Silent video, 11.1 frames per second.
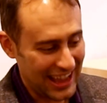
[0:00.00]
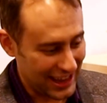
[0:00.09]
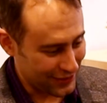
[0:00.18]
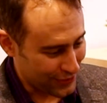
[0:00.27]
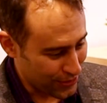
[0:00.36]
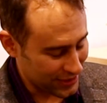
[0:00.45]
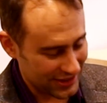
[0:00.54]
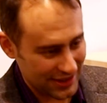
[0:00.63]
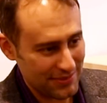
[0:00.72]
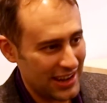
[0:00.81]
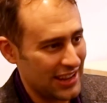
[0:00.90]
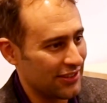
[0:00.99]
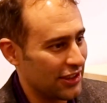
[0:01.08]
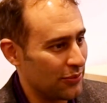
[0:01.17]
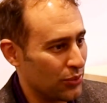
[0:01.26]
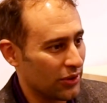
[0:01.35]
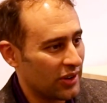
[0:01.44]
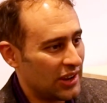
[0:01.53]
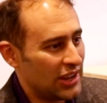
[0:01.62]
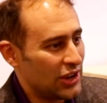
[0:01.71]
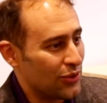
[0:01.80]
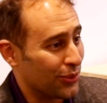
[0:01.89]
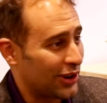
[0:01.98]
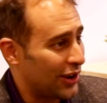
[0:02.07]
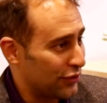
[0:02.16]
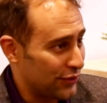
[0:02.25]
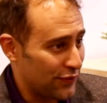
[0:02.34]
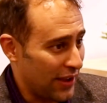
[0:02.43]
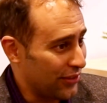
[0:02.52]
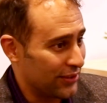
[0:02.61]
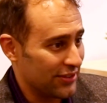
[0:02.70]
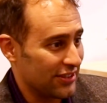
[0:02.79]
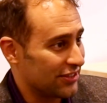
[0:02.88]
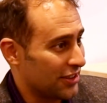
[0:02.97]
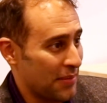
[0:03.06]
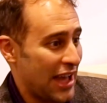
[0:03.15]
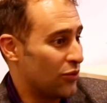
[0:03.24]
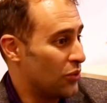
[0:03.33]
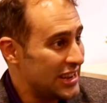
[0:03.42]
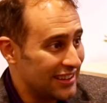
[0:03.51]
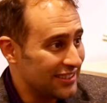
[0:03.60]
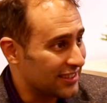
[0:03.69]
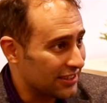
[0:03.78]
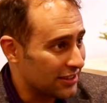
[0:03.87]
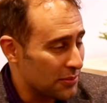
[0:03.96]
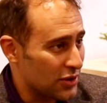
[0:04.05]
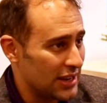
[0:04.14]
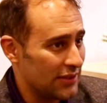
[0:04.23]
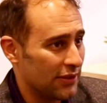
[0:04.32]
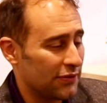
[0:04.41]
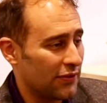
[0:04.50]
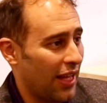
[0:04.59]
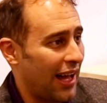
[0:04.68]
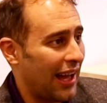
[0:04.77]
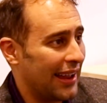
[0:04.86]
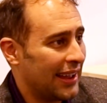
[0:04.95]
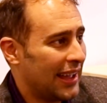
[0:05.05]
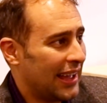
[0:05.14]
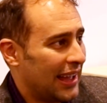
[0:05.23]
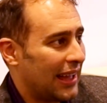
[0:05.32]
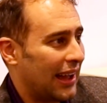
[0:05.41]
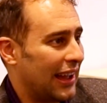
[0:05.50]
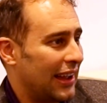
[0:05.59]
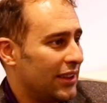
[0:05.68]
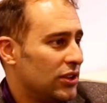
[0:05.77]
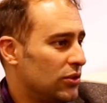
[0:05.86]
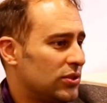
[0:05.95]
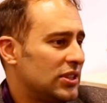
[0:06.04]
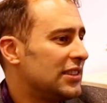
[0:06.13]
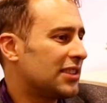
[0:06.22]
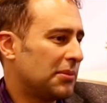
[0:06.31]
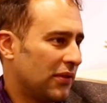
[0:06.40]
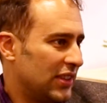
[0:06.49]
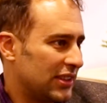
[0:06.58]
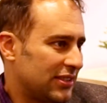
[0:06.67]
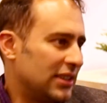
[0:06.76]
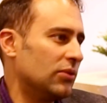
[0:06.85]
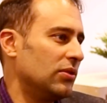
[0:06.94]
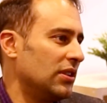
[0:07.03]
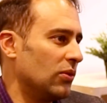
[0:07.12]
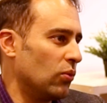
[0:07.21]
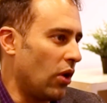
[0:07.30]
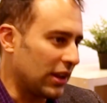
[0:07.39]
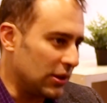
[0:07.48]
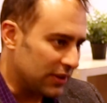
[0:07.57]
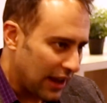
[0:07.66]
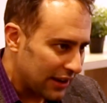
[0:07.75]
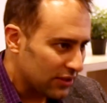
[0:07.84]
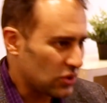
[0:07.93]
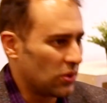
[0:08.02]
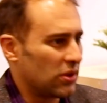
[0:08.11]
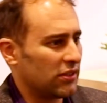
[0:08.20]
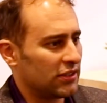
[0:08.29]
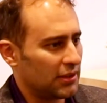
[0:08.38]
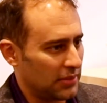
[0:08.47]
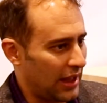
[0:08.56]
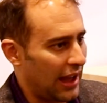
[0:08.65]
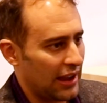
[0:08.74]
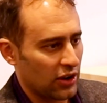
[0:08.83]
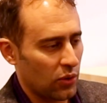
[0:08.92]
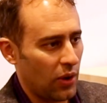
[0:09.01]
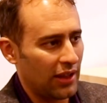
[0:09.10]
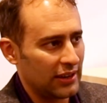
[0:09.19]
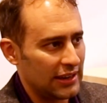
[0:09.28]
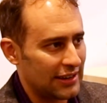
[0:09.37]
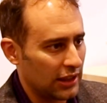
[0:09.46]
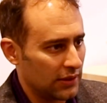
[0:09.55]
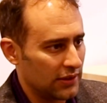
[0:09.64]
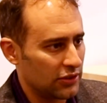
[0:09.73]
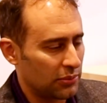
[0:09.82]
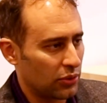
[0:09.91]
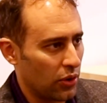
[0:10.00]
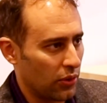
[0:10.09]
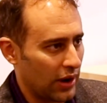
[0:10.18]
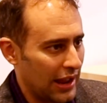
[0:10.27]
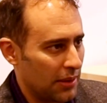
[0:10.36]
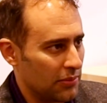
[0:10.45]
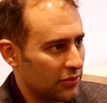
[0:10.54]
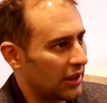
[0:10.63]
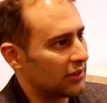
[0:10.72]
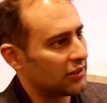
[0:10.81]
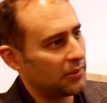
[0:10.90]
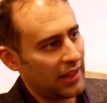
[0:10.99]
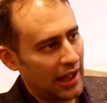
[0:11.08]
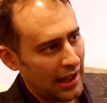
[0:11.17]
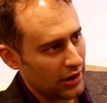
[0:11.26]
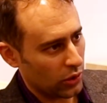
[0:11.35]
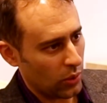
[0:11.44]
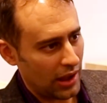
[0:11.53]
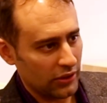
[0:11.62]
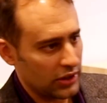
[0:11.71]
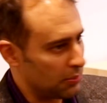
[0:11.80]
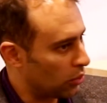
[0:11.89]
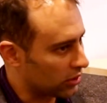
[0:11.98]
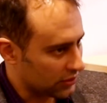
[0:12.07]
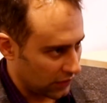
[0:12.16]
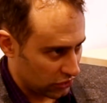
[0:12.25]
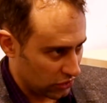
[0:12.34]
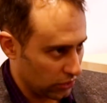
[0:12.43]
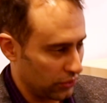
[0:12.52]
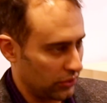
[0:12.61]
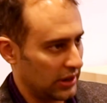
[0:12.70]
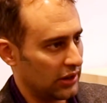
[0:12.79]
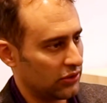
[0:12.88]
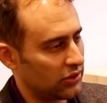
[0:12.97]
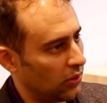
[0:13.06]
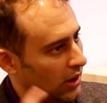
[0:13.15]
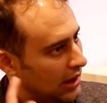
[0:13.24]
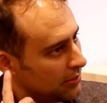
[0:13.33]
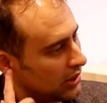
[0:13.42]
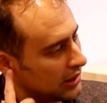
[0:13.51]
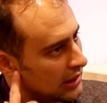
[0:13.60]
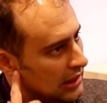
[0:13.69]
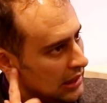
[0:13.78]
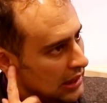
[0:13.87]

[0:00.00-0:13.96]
and of course that many of them were covered in feathers, and some had wings, and some could even fly. You see some of this in Walking with Dinosaurs and some of the higher quality television programs and some of the higher quality books for children and so on, but